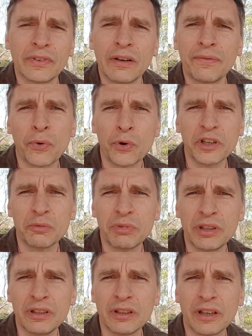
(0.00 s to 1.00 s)
afforded
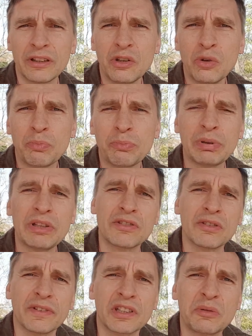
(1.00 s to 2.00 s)
me a new
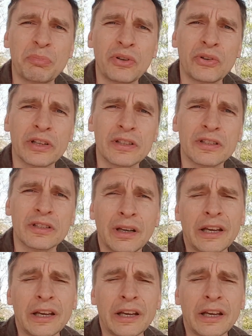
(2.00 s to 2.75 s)
piece of experience.